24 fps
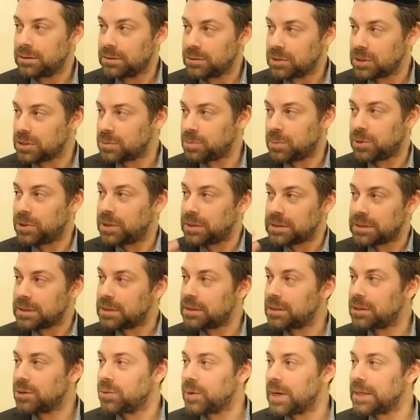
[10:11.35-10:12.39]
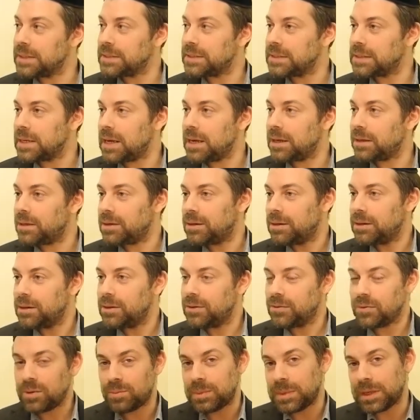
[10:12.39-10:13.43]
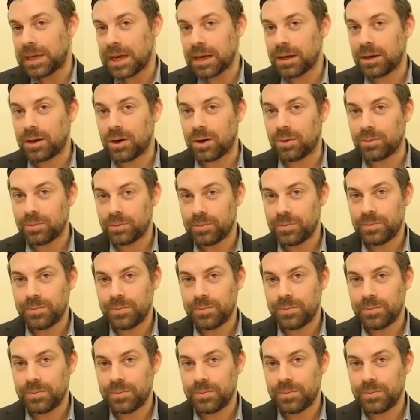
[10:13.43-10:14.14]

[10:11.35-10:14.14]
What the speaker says: Just put us in the great state from the get-go.